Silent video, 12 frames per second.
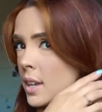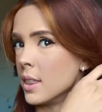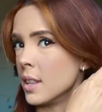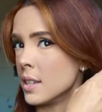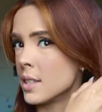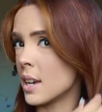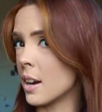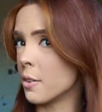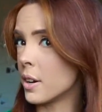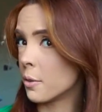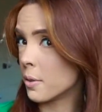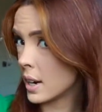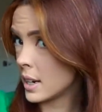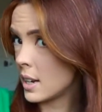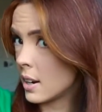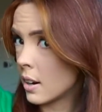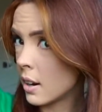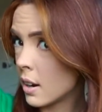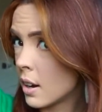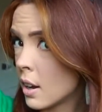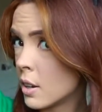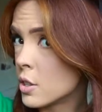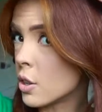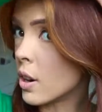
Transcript: in this area right here. So